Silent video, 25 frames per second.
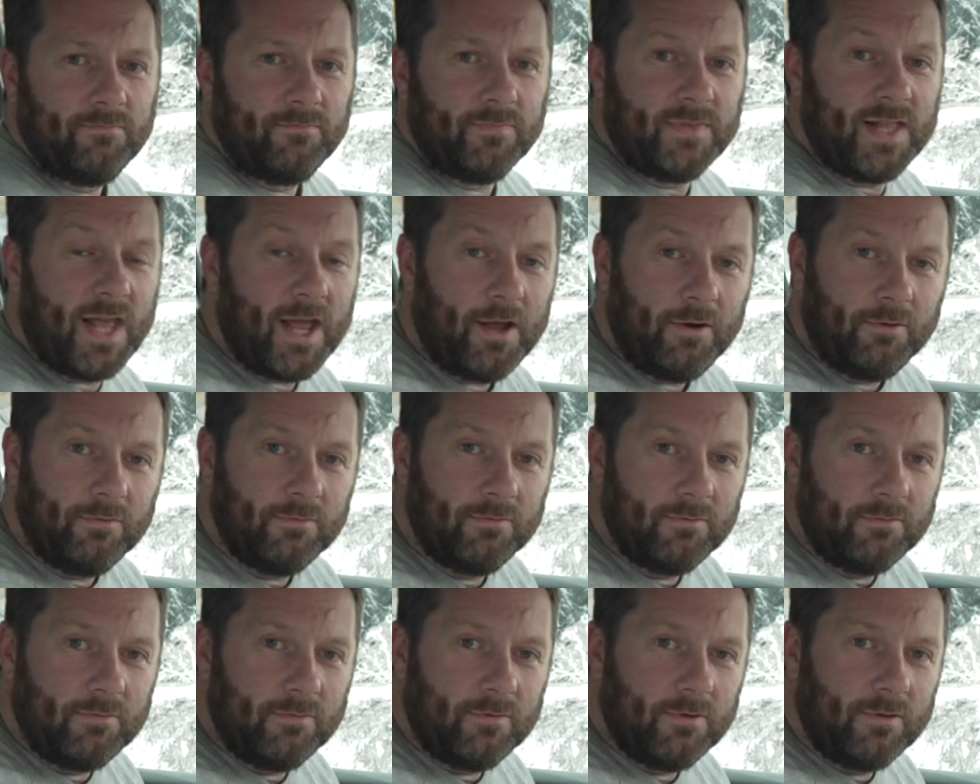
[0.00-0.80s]
Now,
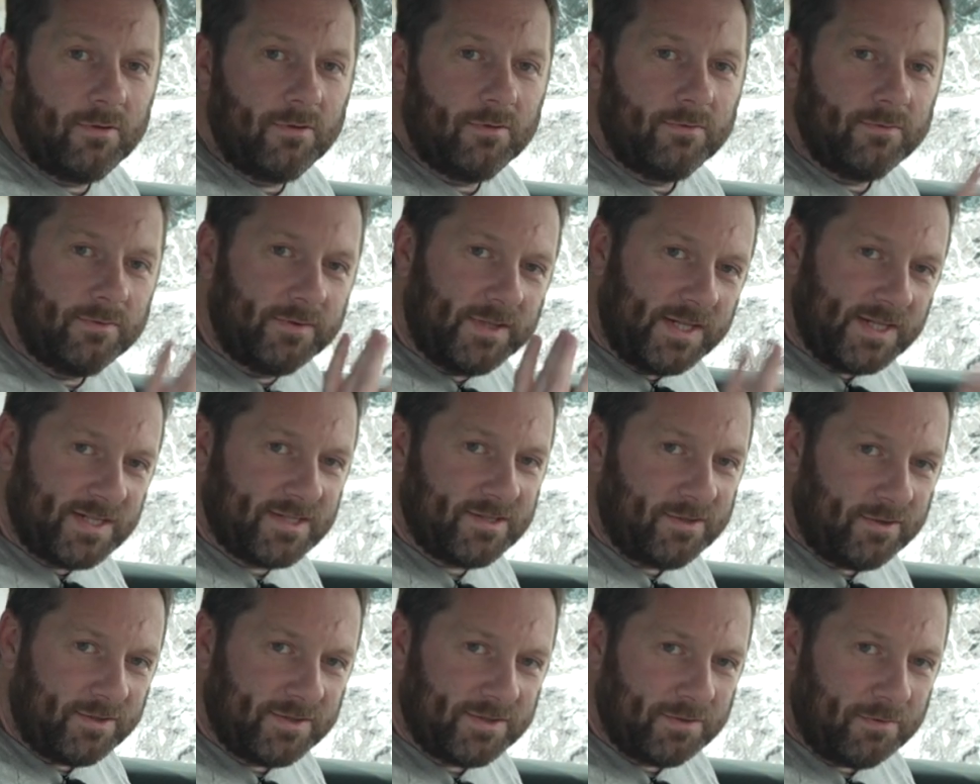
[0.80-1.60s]
this
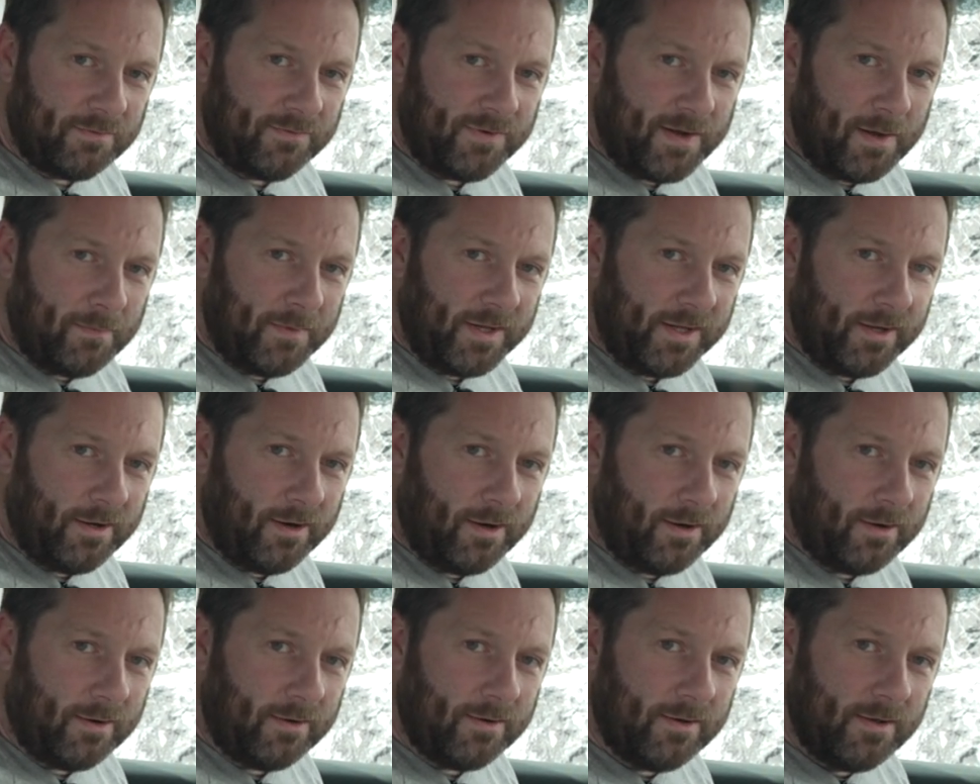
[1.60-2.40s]
is also a family
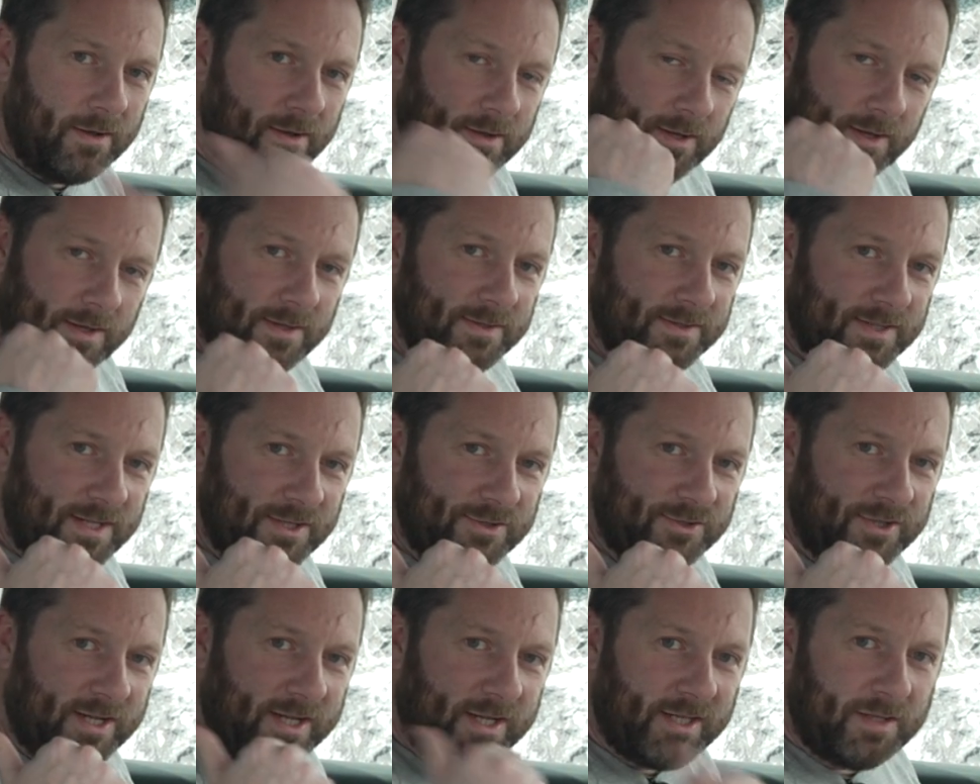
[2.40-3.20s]
car, so
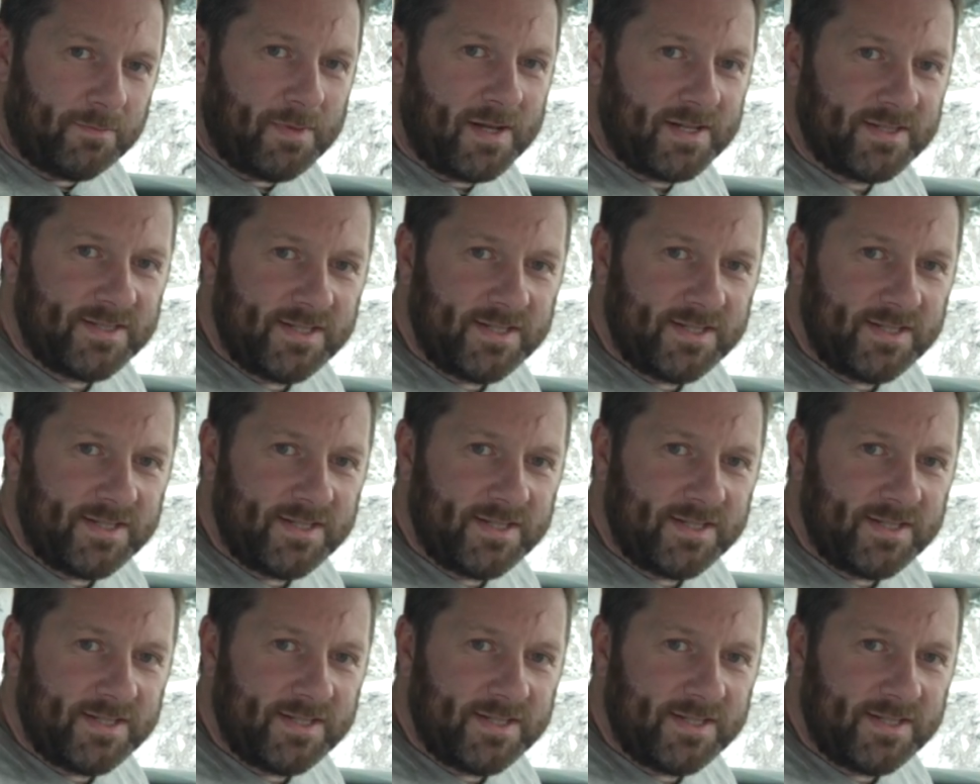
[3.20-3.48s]
let's check out the back